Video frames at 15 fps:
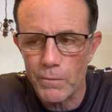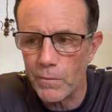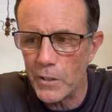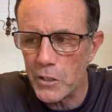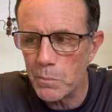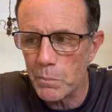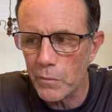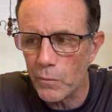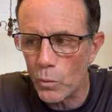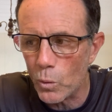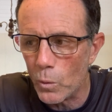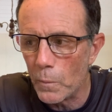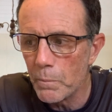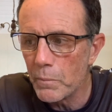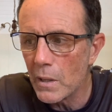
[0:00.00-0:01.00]
fished
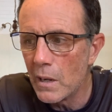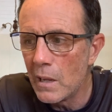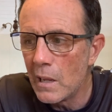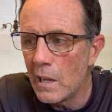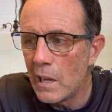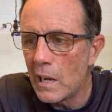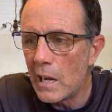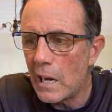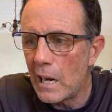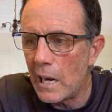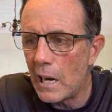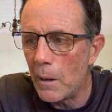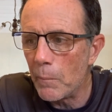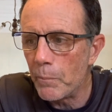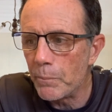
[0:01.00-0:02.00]
before.
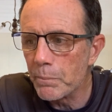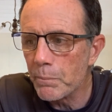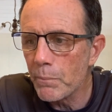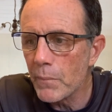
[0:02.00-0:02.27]
So